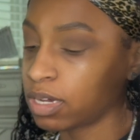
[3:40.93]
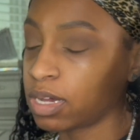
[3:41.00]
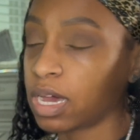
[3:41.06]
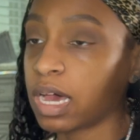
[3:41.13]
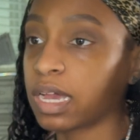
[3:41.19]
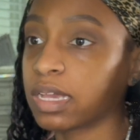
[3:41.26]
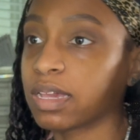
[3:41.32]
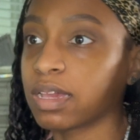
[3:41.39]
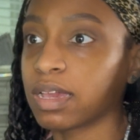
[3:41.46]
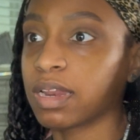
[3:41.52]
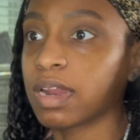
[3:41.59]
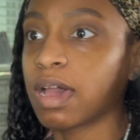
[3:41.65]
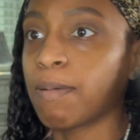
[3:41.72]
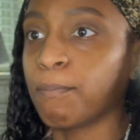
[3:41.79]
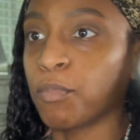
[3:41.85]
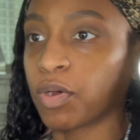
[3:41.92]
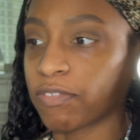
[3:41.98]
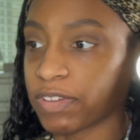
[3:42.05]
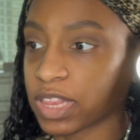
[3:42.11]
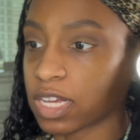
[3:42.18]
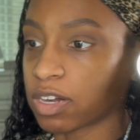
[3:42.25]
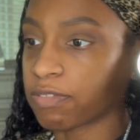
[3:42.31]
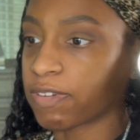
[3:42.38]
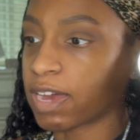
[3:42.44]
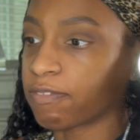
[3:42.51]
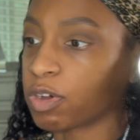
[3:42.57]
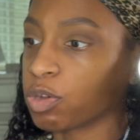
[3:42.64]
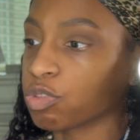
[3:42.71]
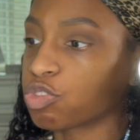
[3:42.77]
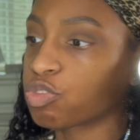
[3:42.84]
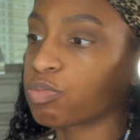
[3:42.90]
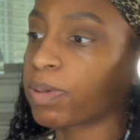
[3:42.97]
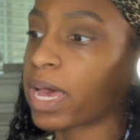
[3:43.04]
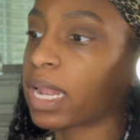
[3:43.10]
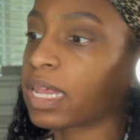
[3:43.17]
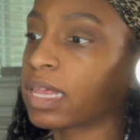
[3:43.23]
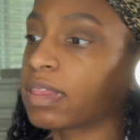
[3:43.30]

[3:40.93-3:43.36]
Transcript: Again, Morphe 3502 palette.